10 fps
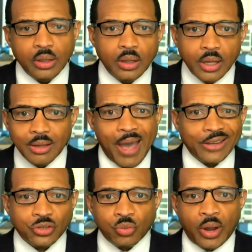He
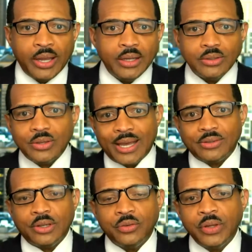masquerades as
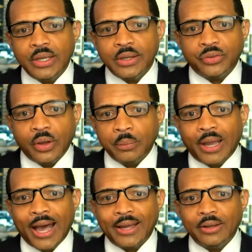if he is some
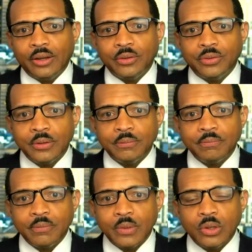kind of
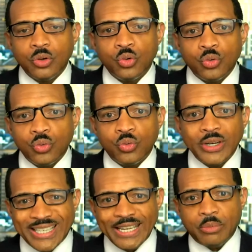
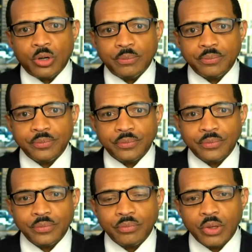redeemer
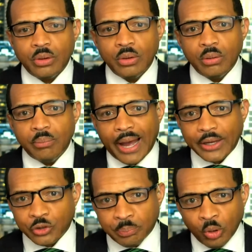by
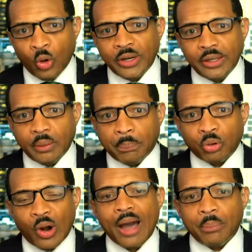exploiting the
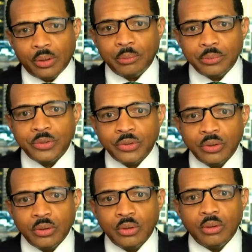problems
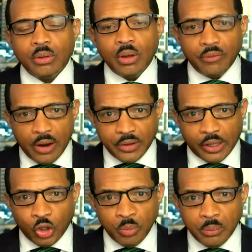of everyday
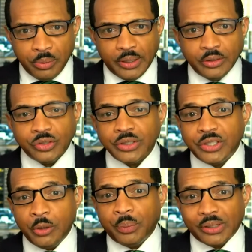human beings and
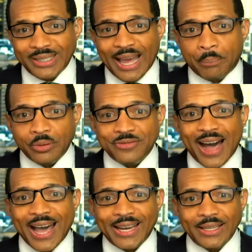typically not
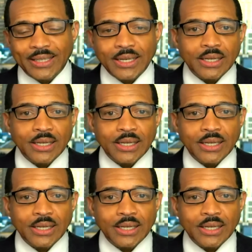providing